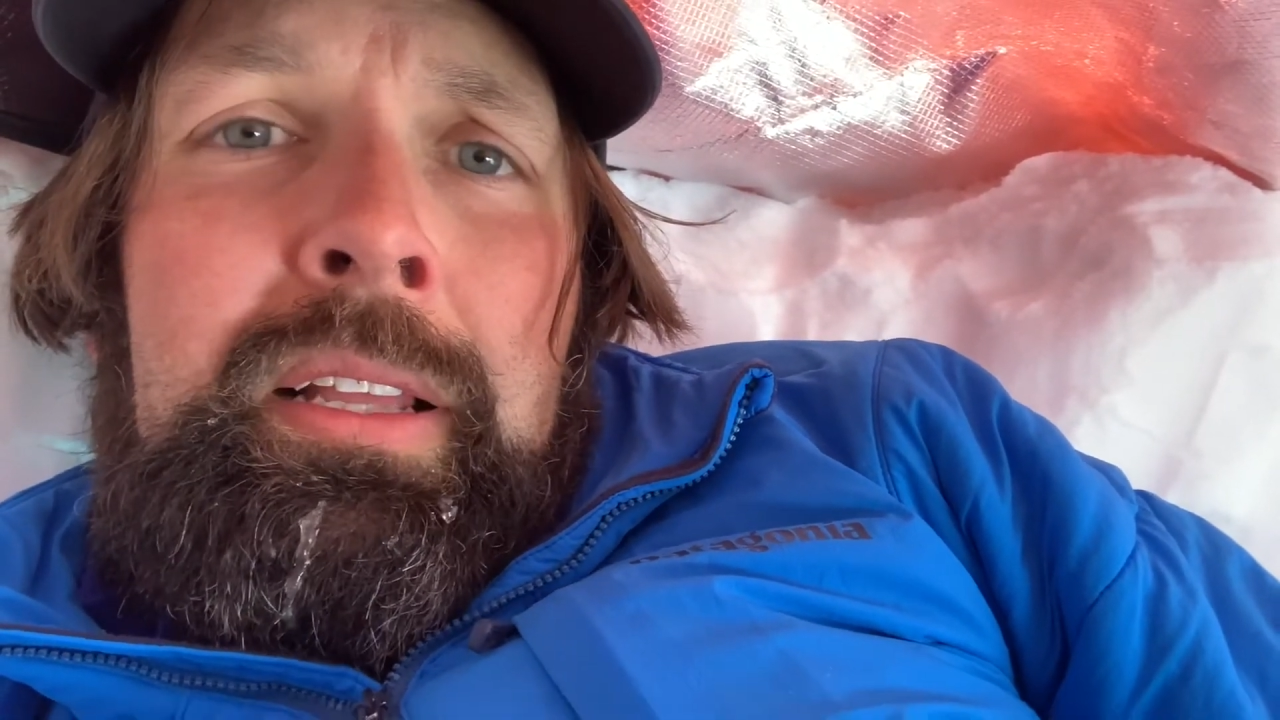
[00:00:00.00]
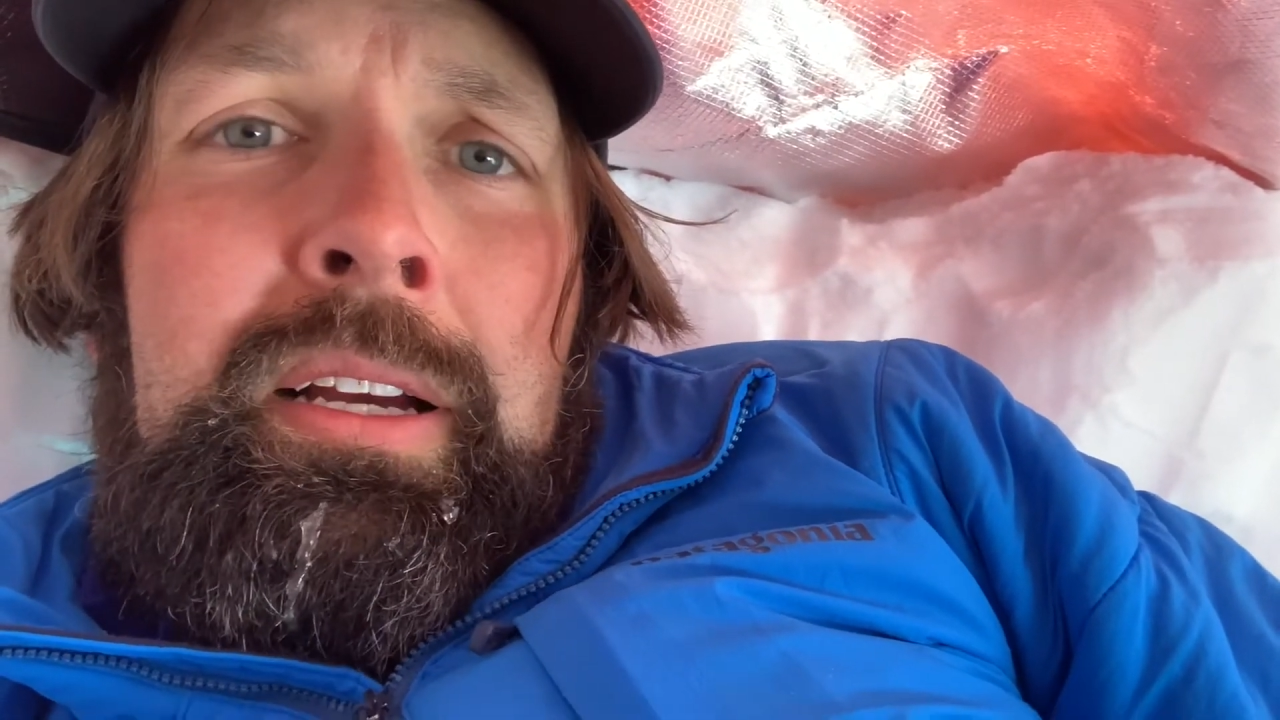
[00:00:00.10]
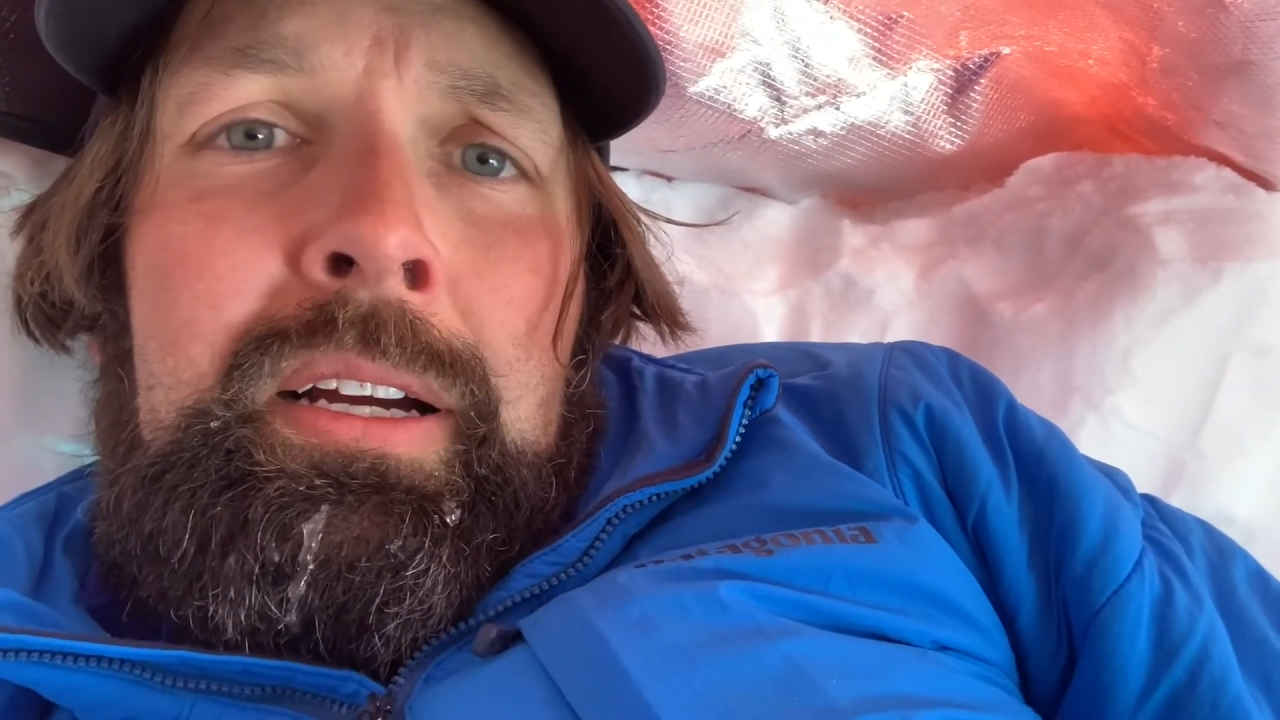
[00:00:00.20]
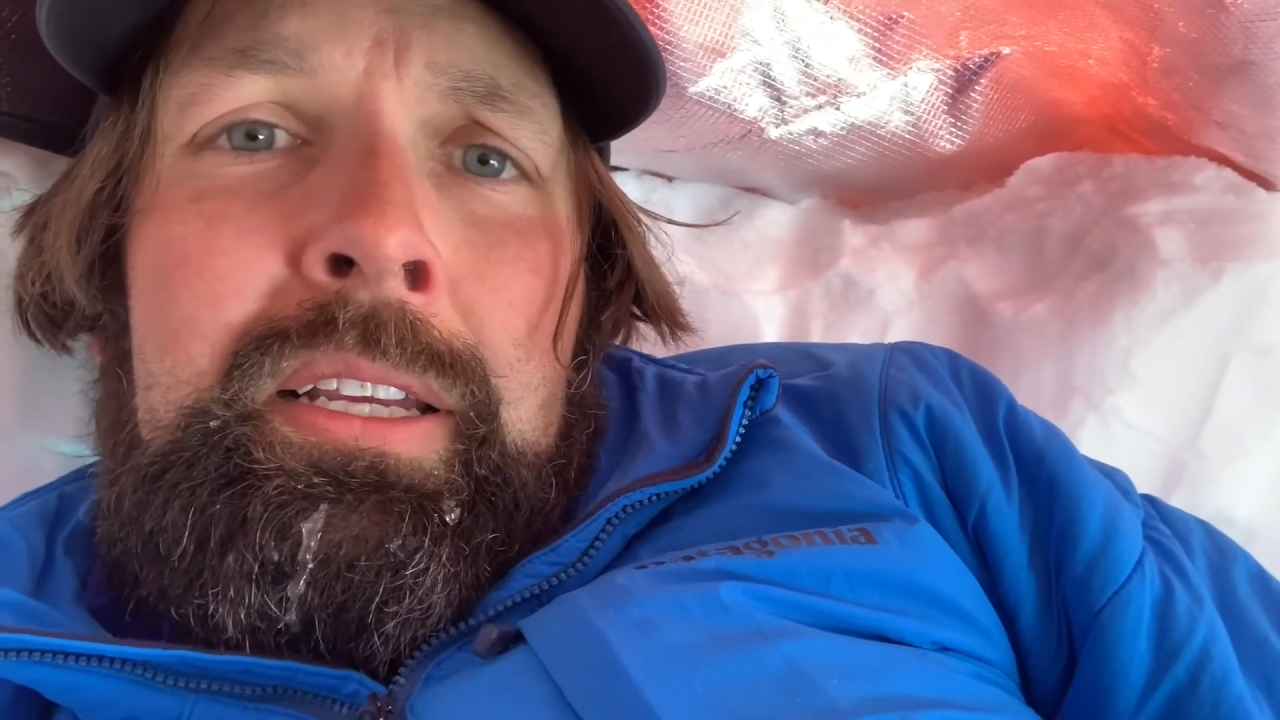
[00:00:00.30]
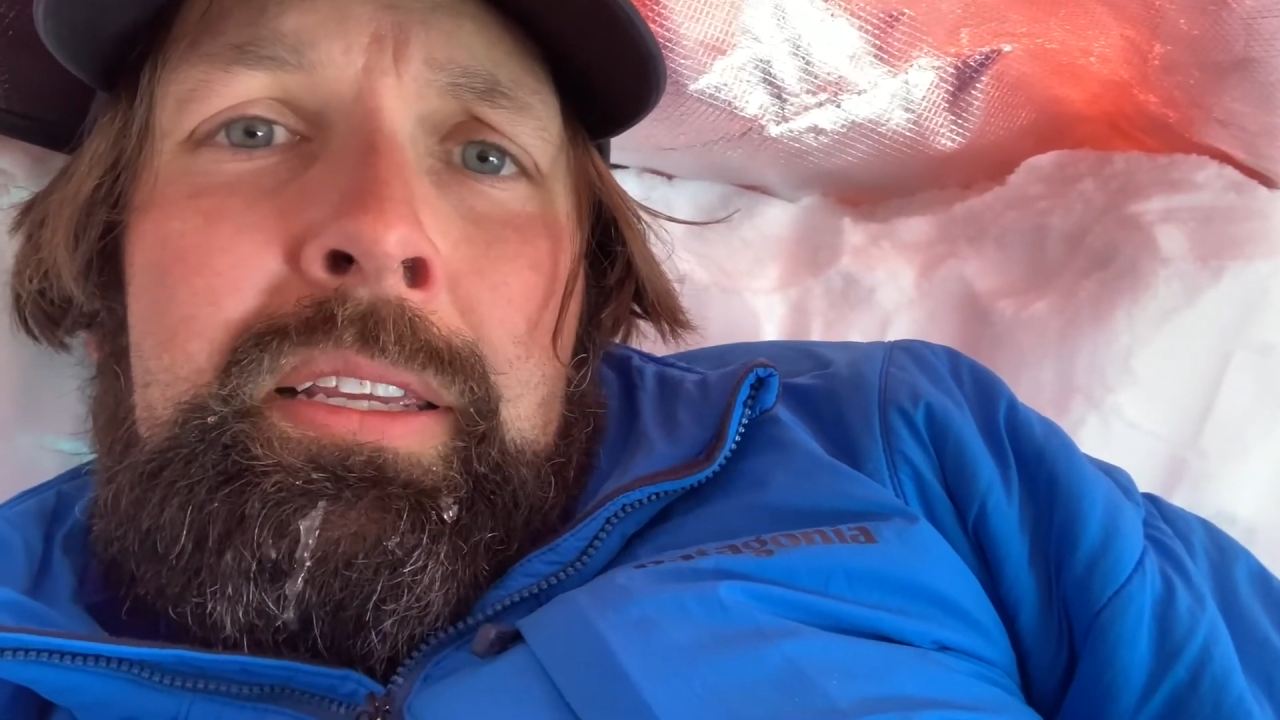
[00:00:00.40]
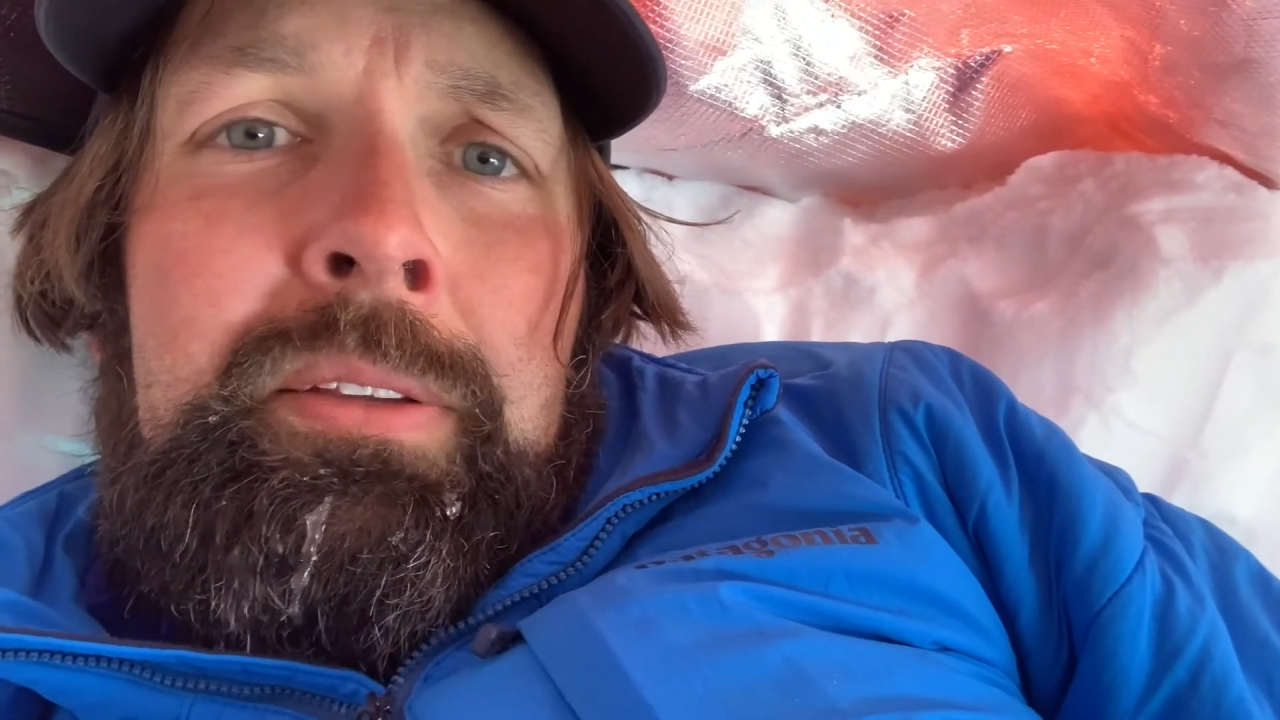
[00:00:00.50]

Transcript: uh,